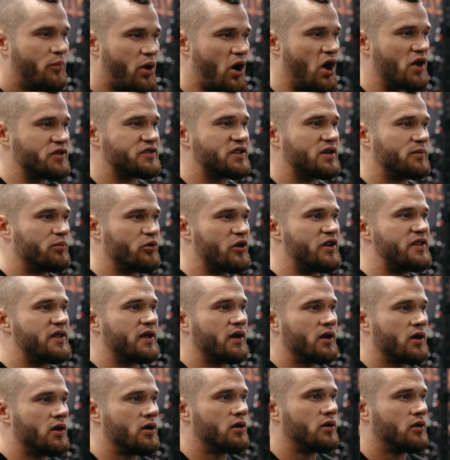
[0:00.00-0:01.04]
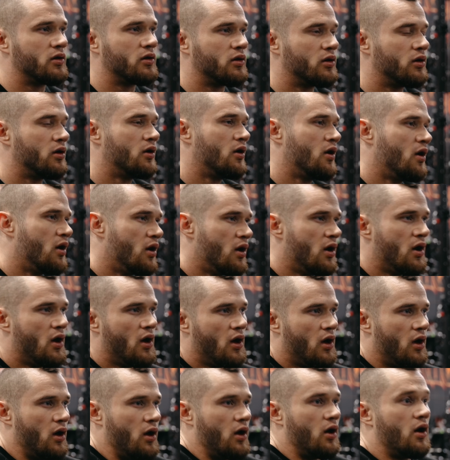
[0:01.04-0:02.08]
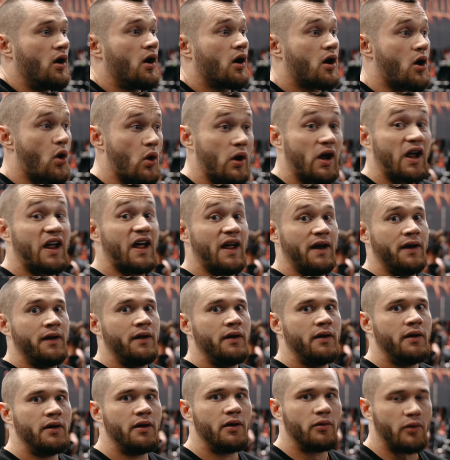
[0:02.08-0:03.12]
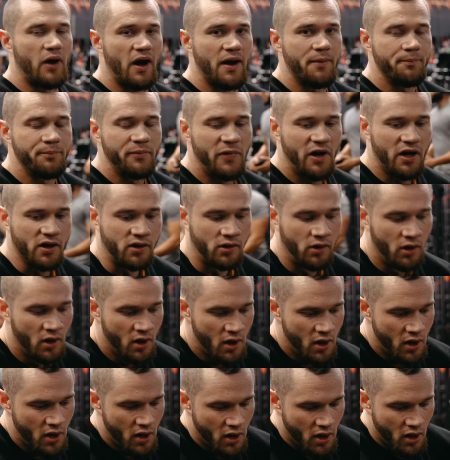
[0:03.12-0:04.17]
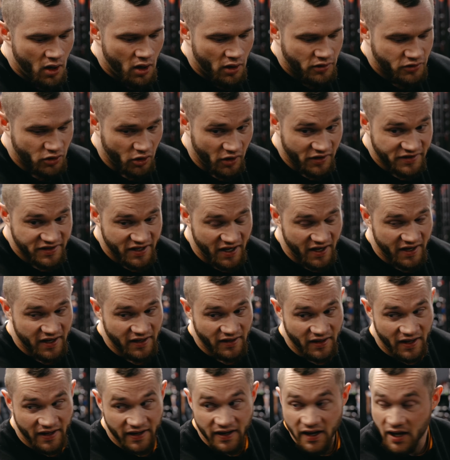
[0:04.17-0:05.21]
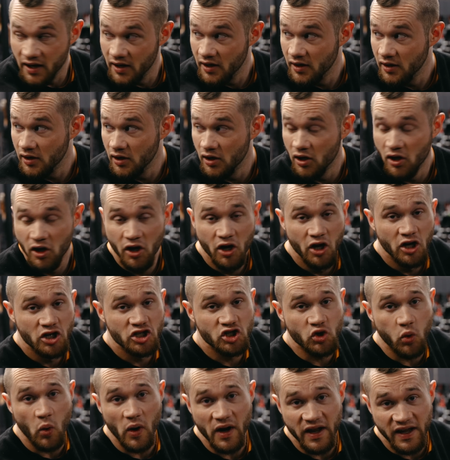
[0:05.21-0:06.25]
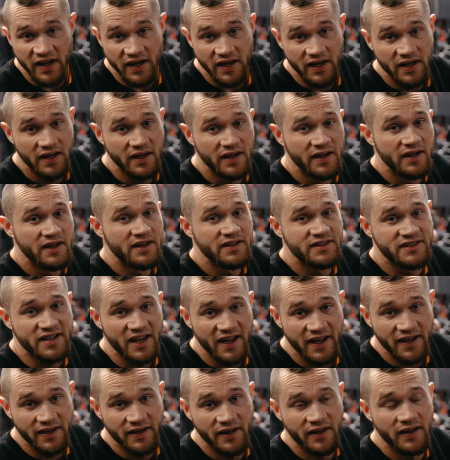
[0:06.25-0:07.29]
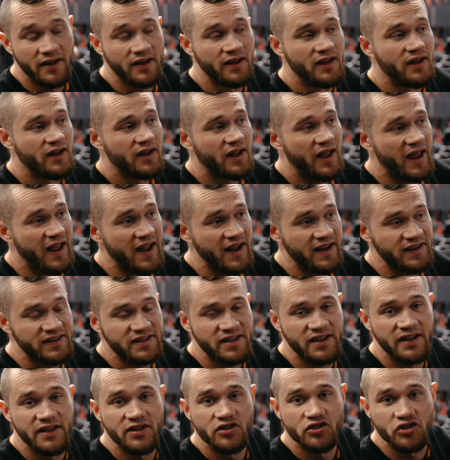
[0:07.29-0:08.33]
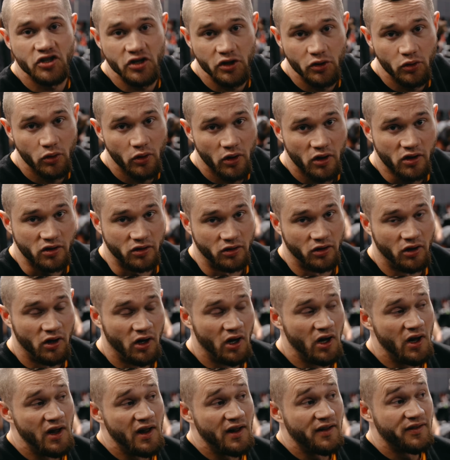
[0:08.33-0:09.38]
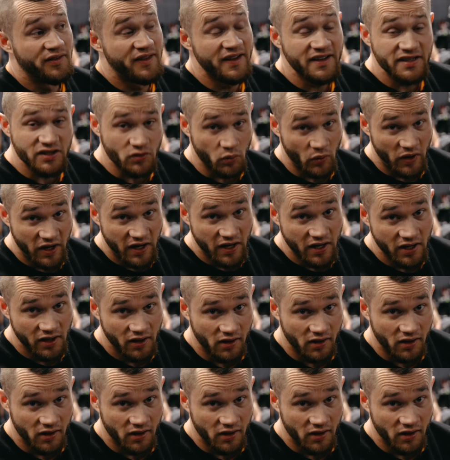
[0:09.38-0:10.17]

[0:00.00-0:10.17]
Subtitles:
Pausing, breathing, going again, right? So let's say I get like 20, 10, 8, 2. This week,